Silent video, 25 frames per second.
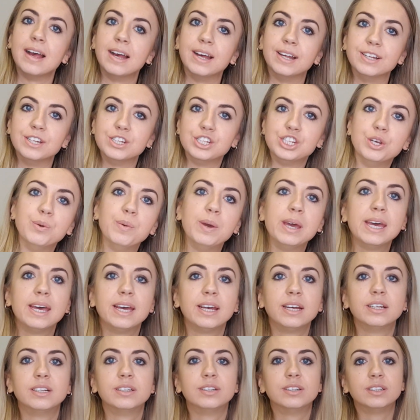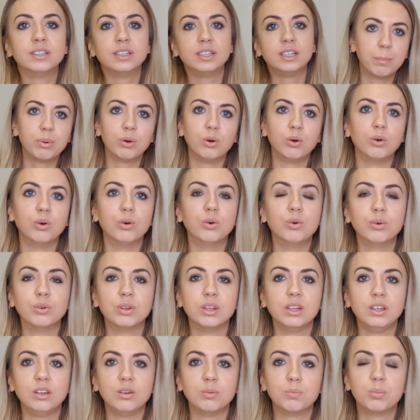and do it. Put
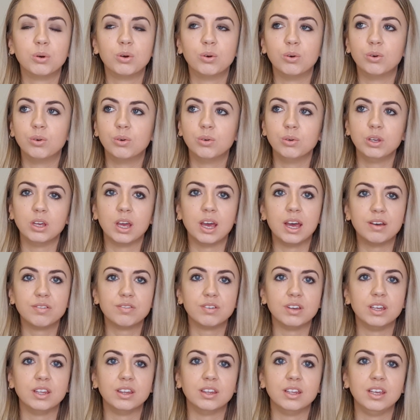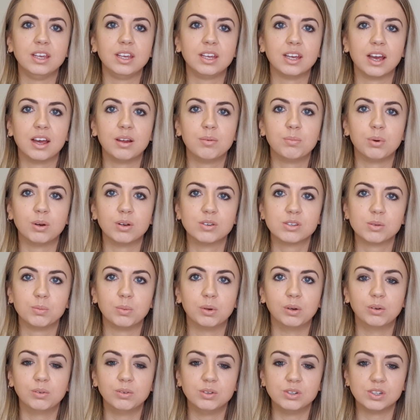all your effort in that you can
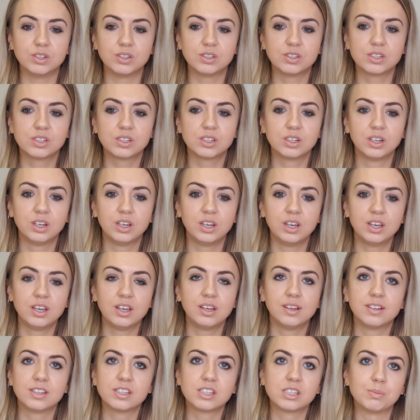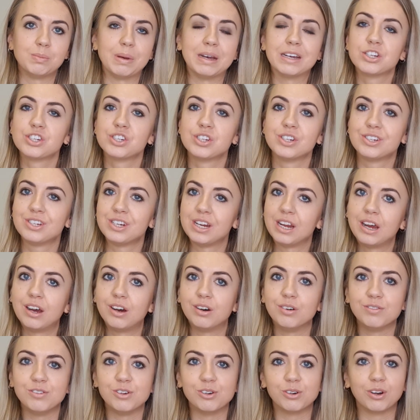possible, and just smash the shit
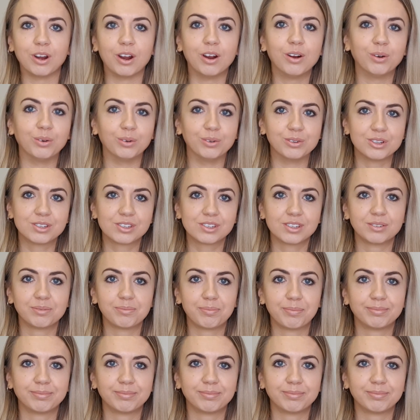out of your goals.